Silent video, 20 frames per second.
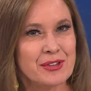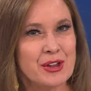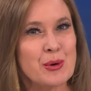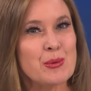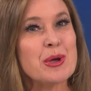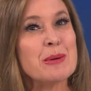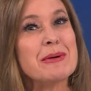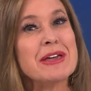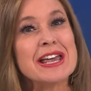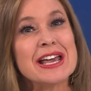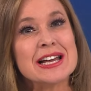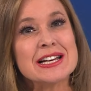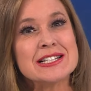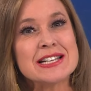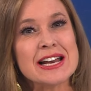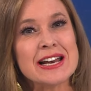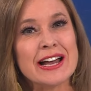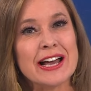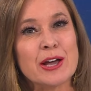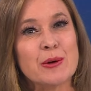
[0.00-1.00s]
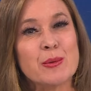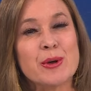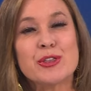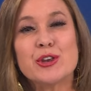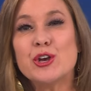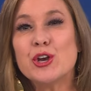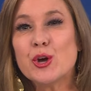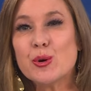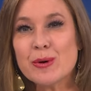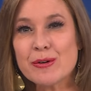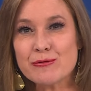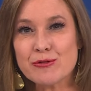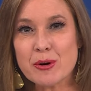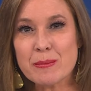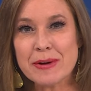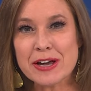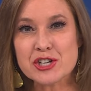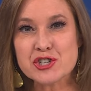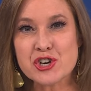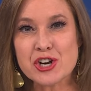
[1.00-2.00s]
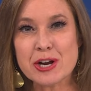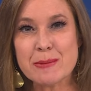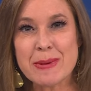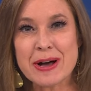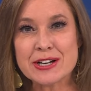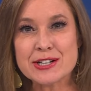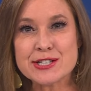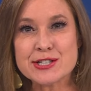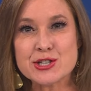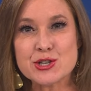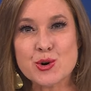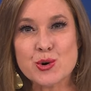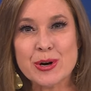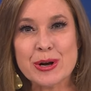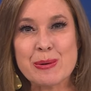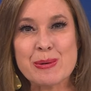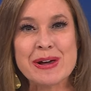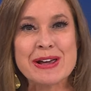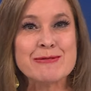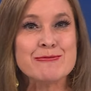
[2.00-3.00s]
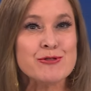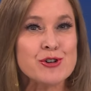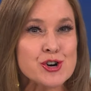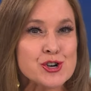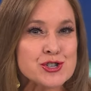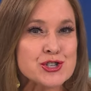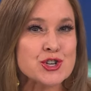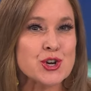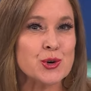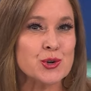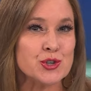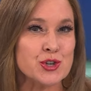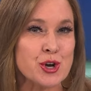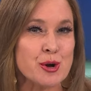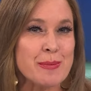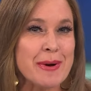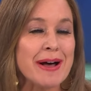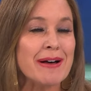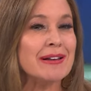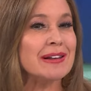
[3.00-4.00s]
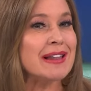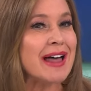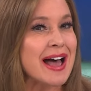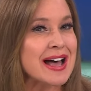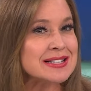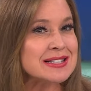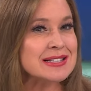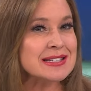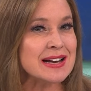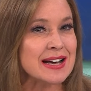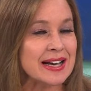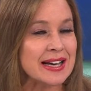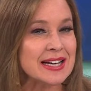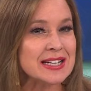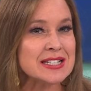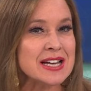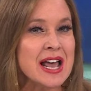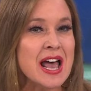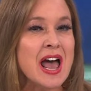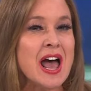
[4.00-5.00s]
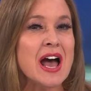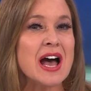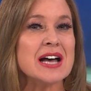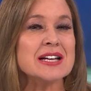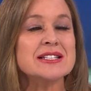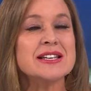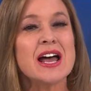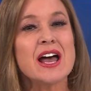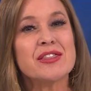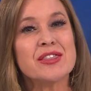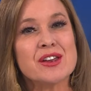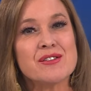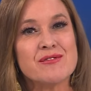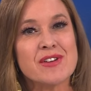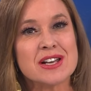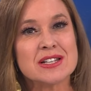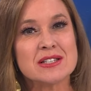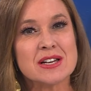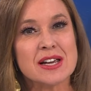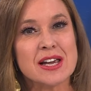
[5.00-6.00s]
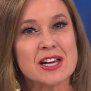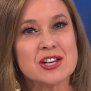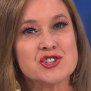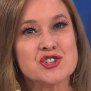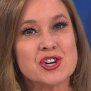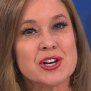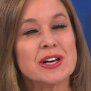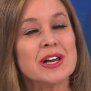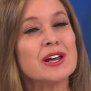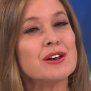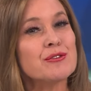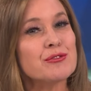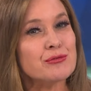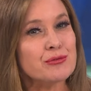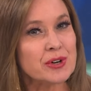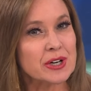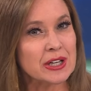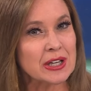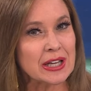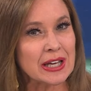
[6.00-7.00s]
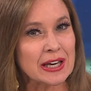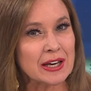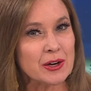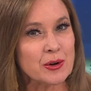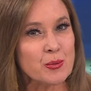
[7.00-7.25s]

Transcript: We begin tonight with new information about a story we first told you about last night, a death investigation in Fridley.